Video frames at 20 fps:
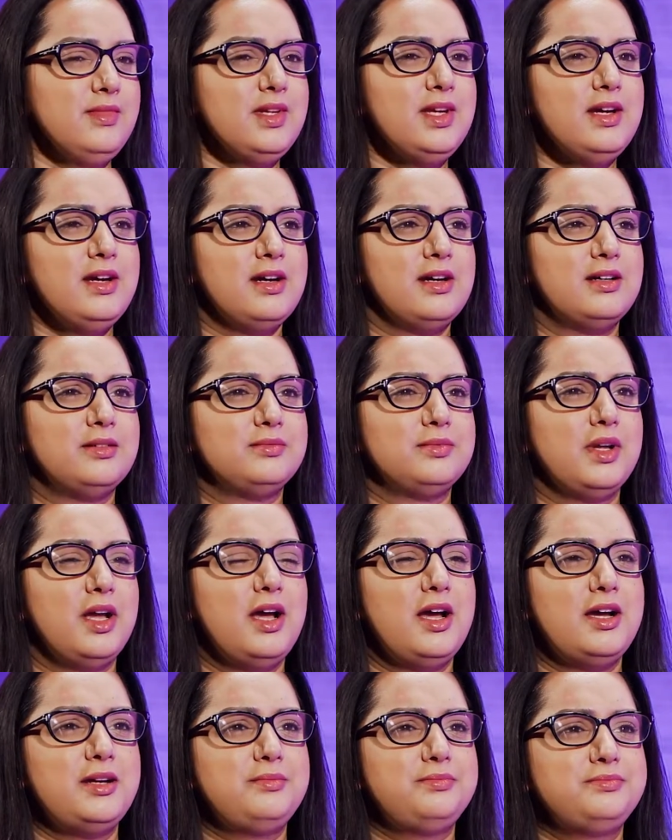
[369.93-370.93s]

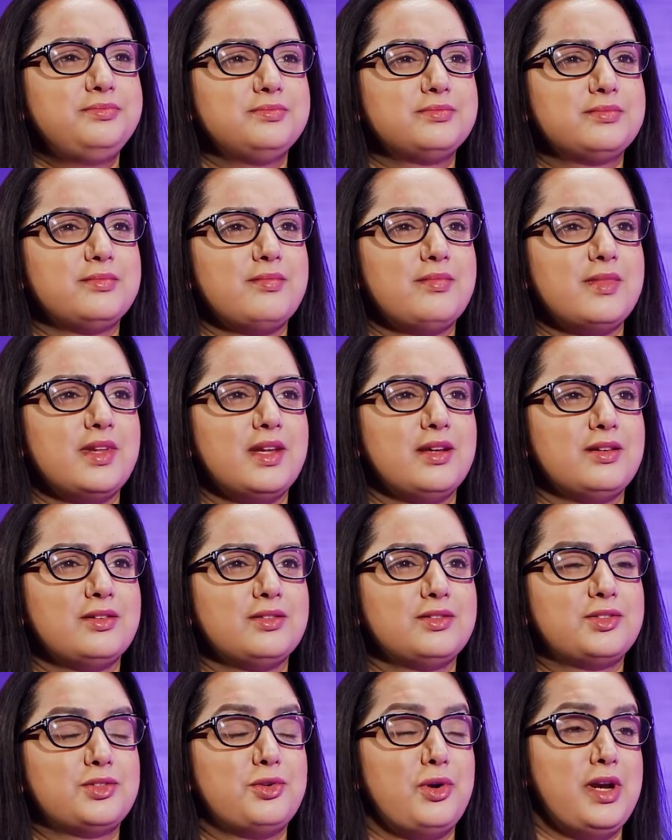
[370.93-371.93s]

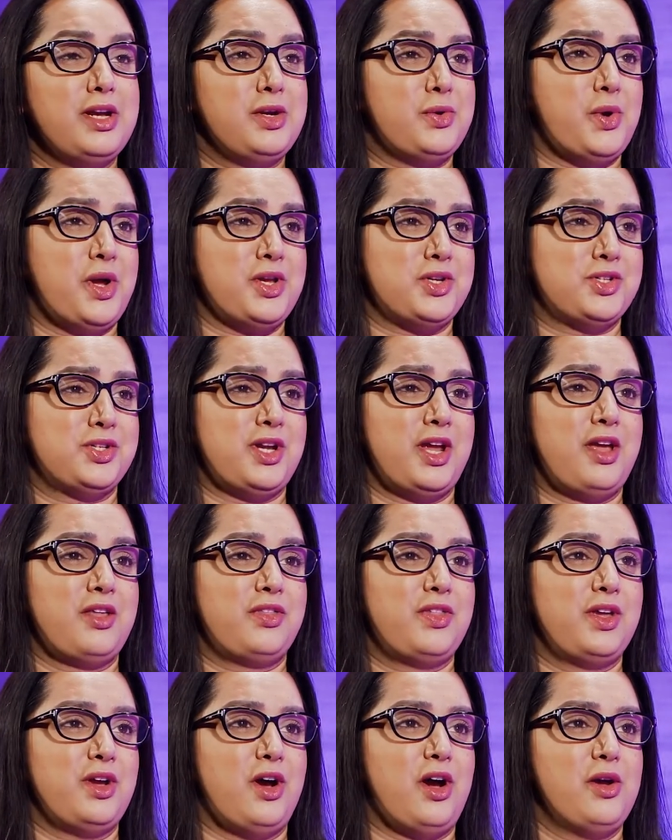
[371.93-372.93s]
It's a great question. I
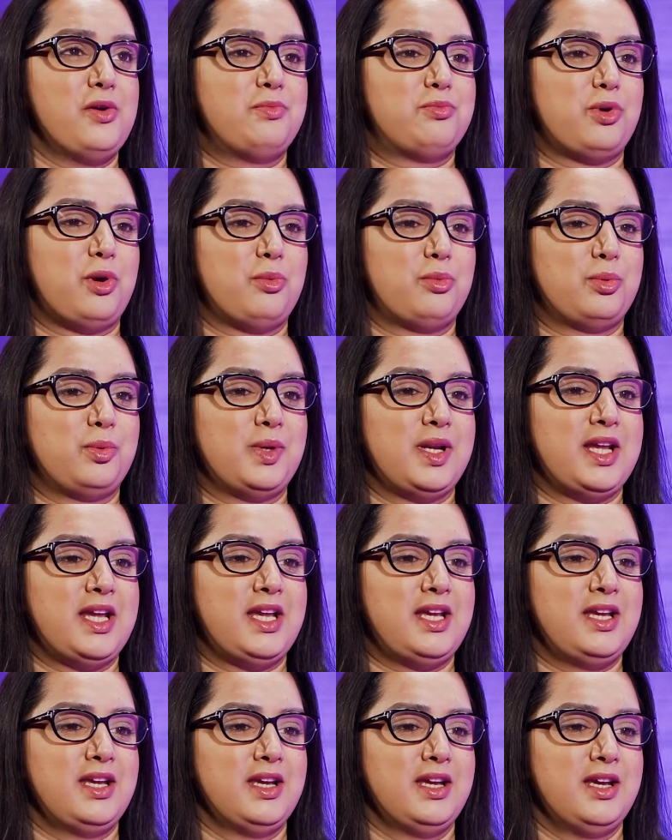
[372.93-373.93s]
think I would
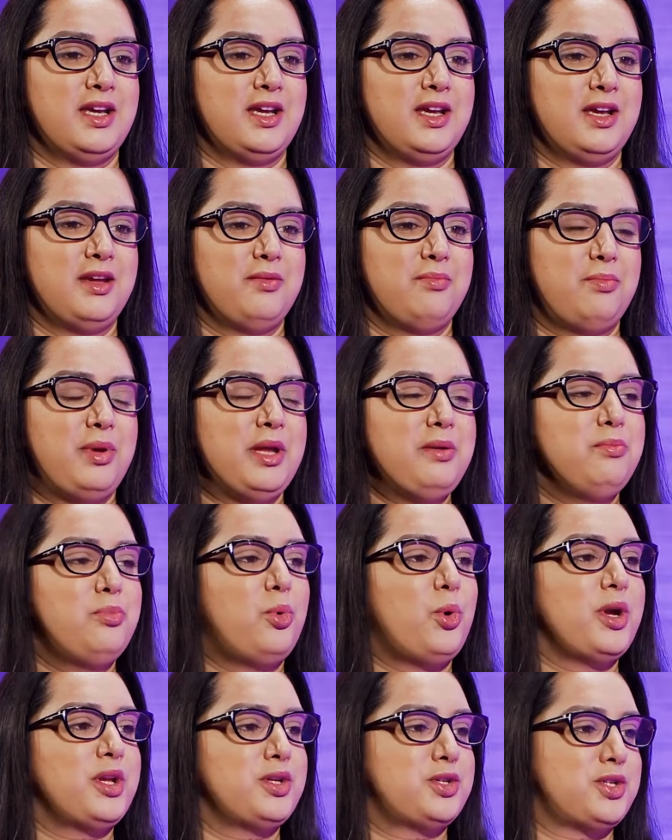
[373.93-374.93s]
probably
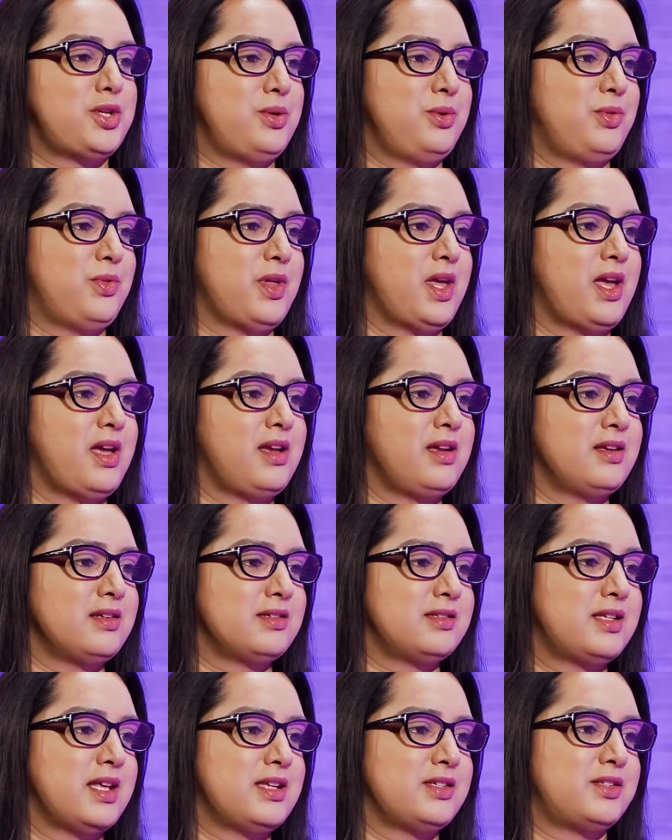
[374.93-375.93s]
pinpoint two
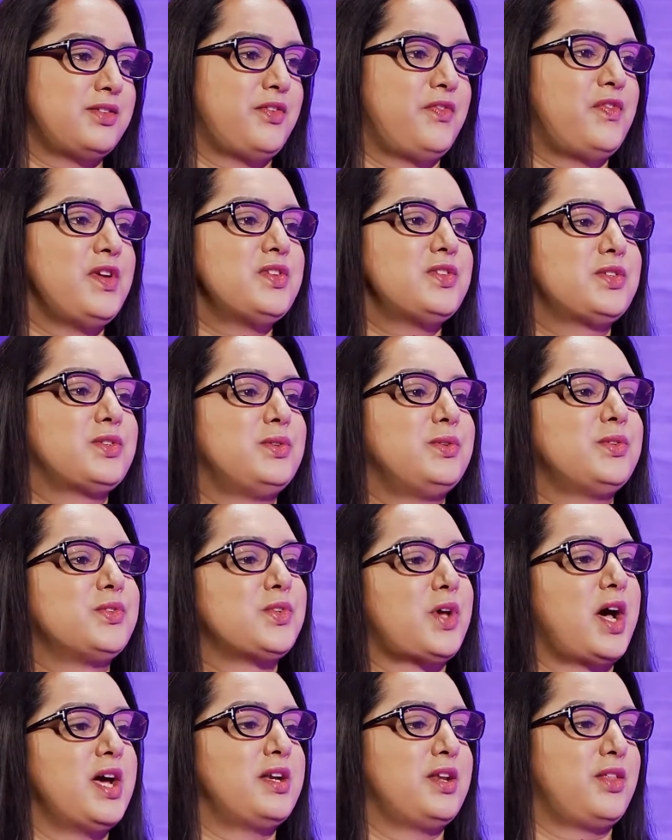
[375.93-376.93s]
things. There's the physical
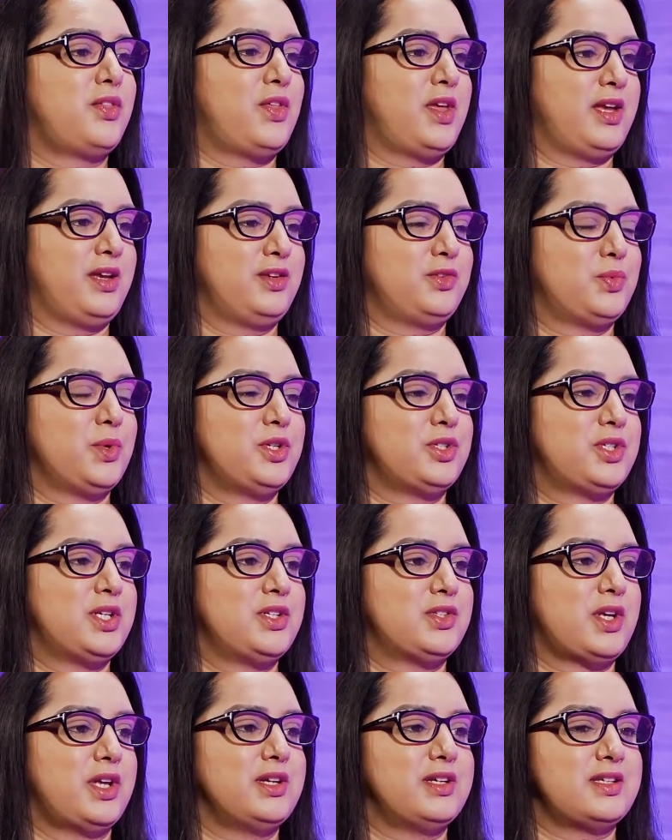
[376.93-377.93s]
side of things, which
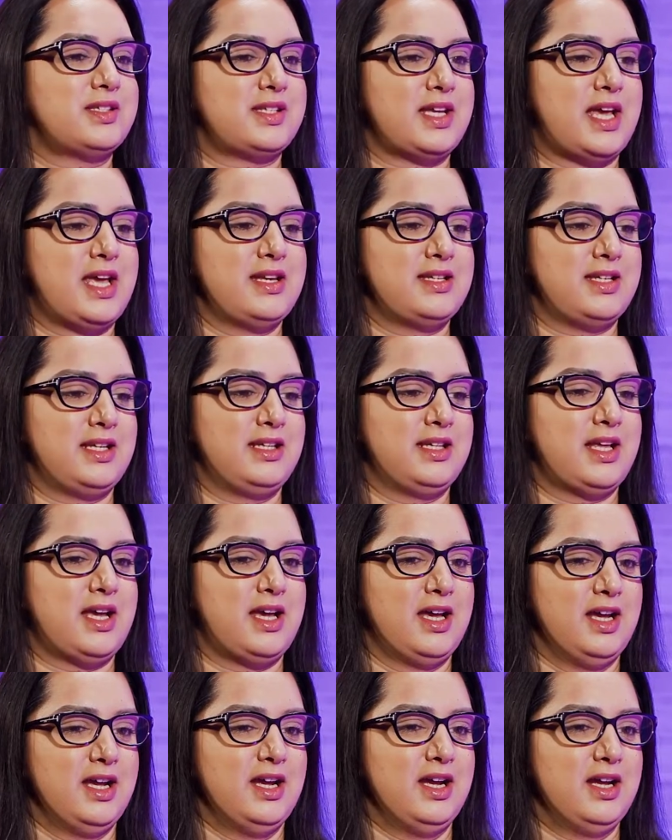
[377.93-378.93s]
is understanding
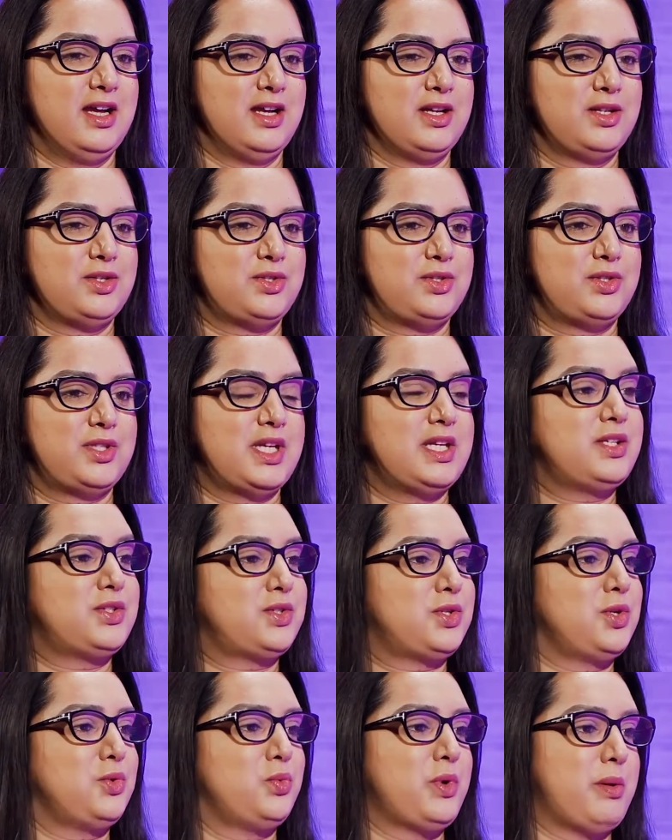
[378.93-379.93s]
that these
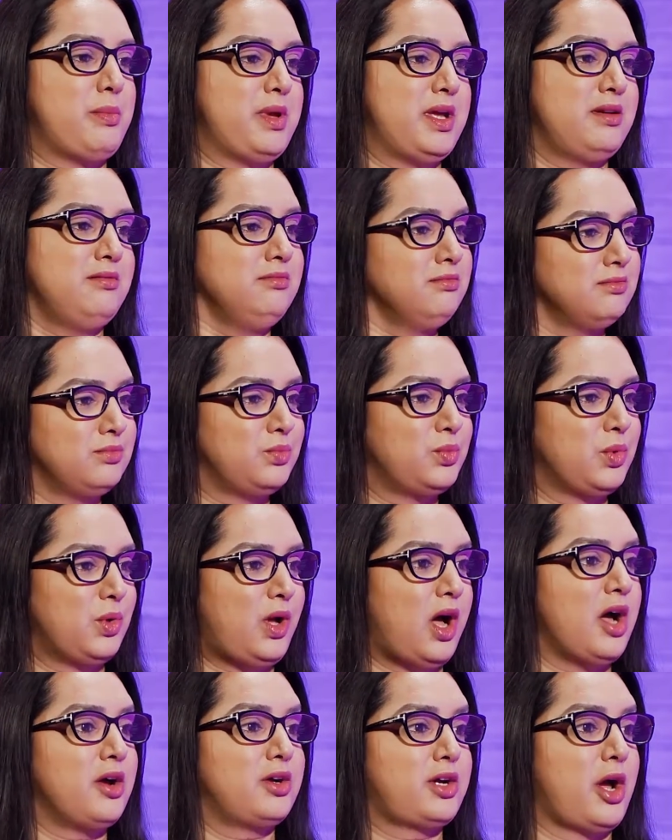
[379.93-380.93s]
two women
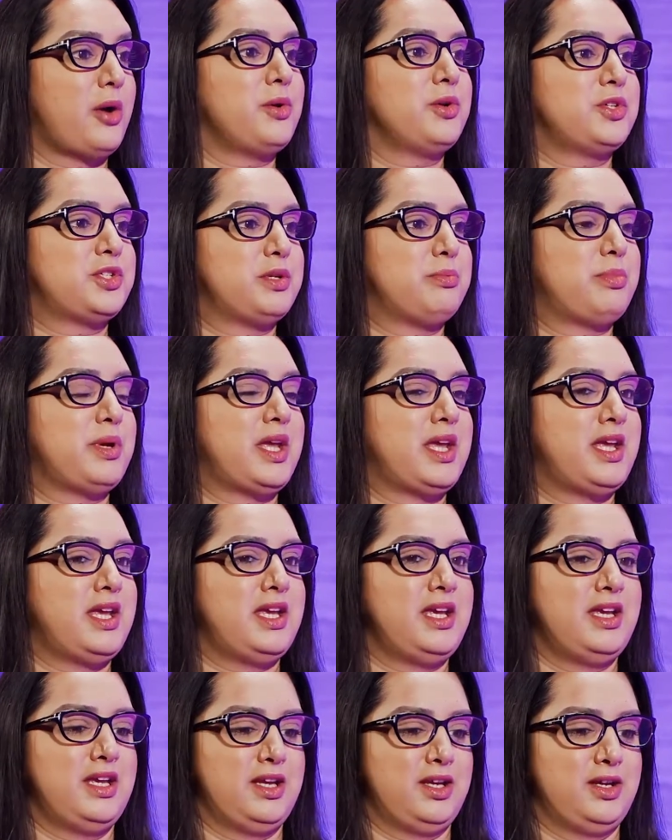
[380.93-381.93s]
are going to
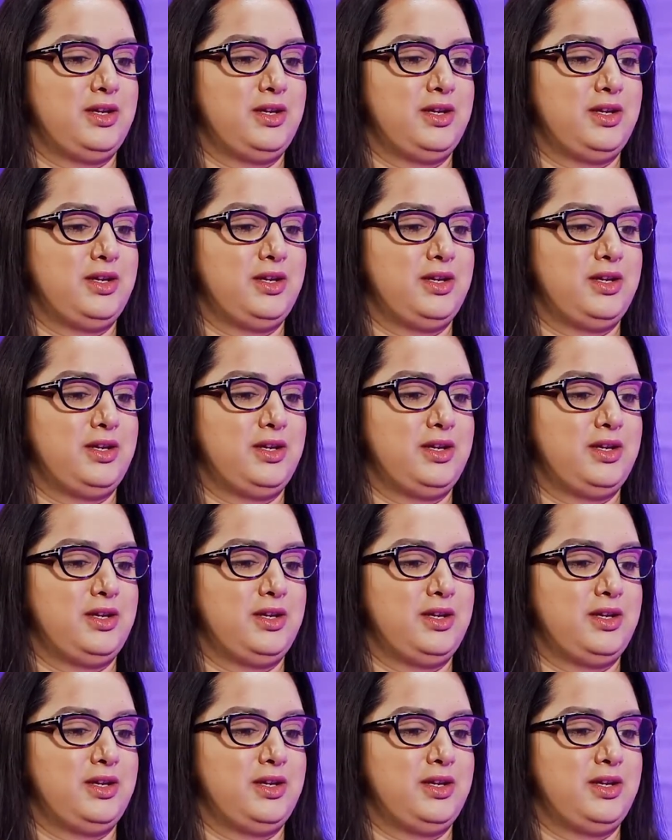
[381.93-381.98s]
be